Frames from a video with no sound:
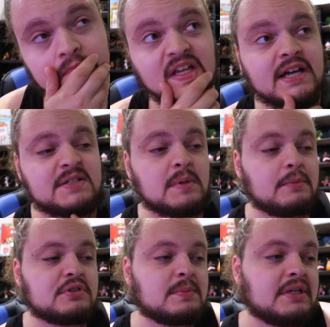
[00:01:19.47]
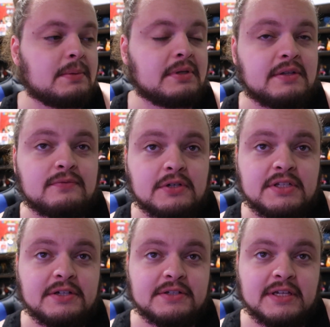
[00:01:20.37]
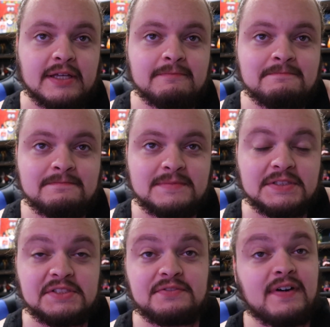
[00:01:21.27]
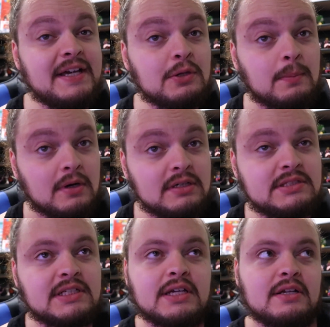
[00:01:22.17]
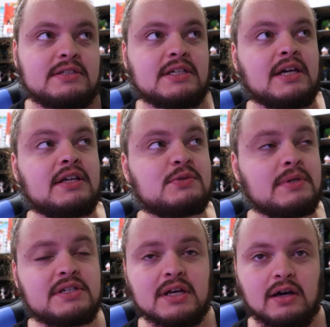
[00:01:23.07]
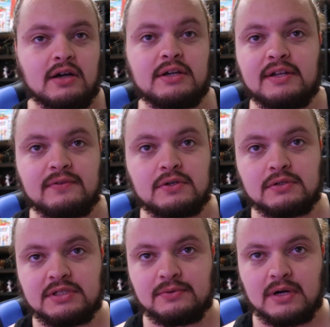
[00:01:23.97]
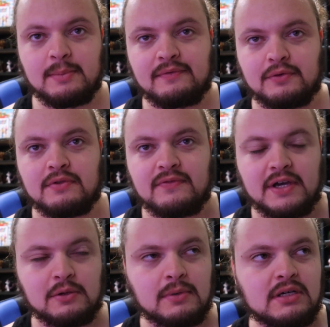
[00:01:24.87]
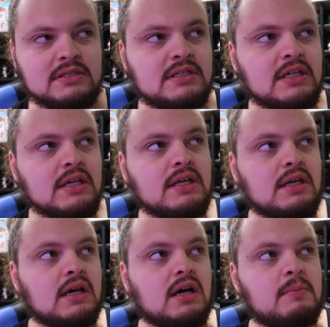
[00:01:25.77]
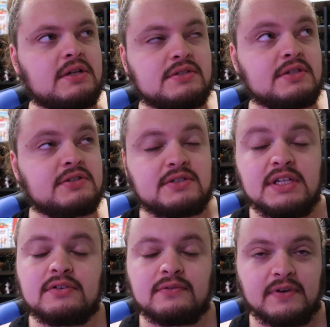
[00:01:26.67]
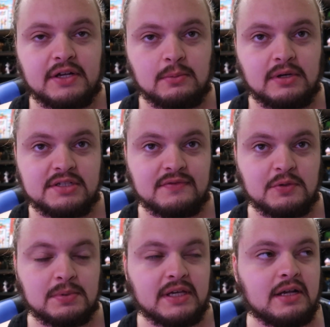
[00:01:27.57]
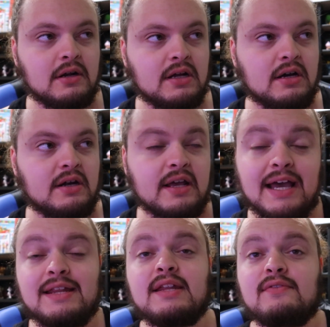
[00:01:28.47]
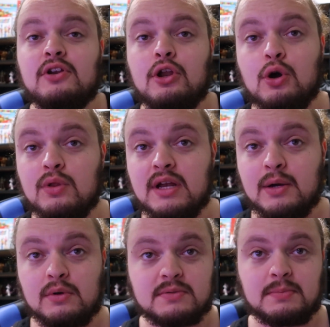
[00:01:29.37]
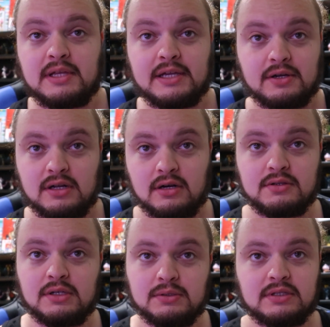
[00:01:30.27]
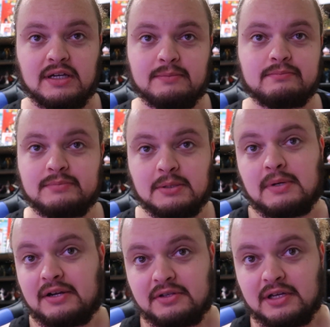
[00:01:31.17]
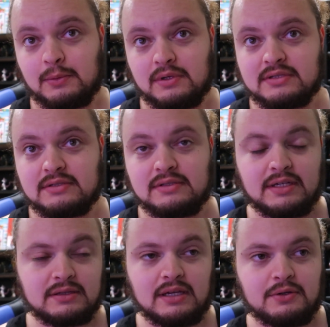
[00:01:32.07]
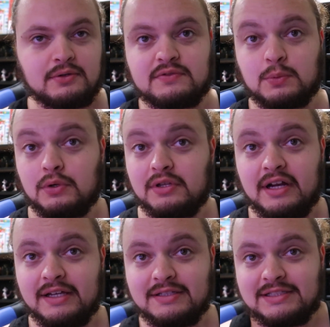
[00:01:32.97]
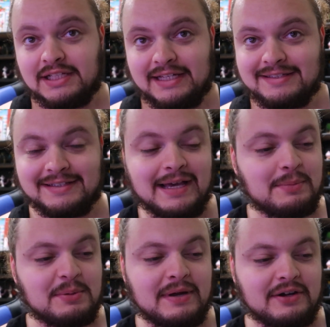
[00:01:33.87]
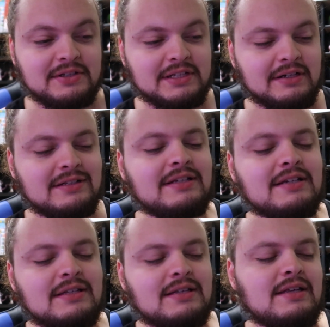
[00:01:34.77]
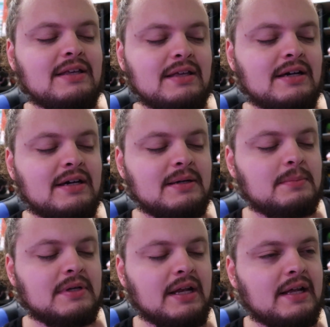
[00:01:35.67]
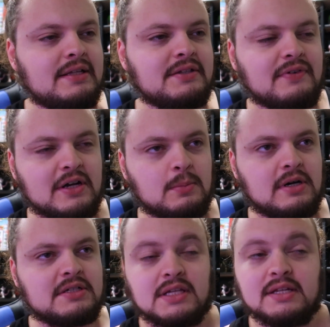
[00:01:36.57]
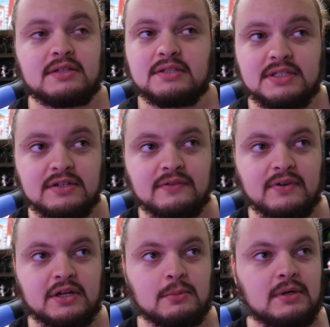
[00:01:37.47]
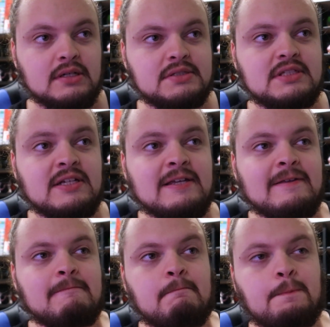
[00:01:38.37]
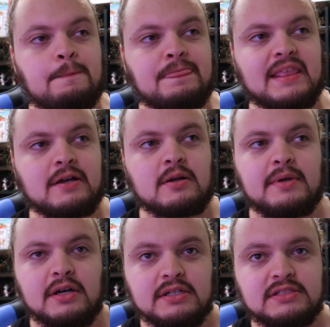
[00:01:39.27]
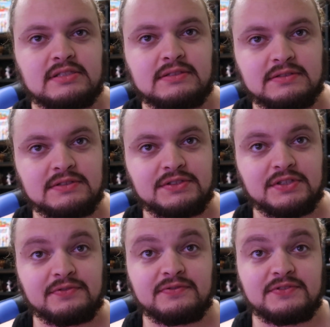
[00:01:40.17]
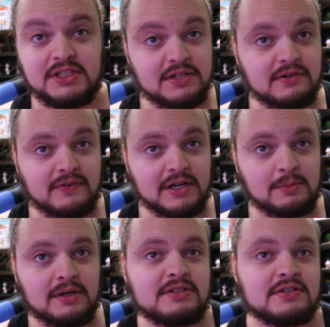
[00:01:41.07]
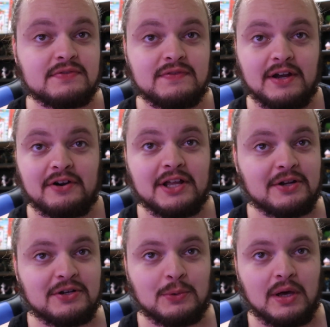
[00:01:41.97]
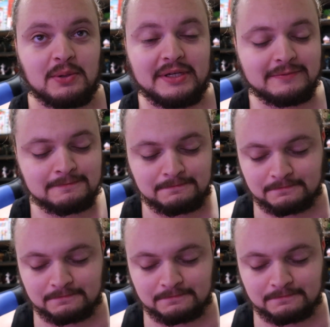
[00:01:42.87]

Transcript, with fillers: yeah, I spent most of my day playing Frontiers again. The, the final boss, I gotta say, I switched to hard difficulty right before the final boss, Uh, because there's a secret final boss if you play it on hard. I didn't even know that I wasn't playing on hard the whole time, but apparently I wasn't. I, I could have sworn that I had selected that, but apparently not. Uh, but I did the final boss, I did the secret final boss. I gotta be honest, the f secret final boss is very underwhelming.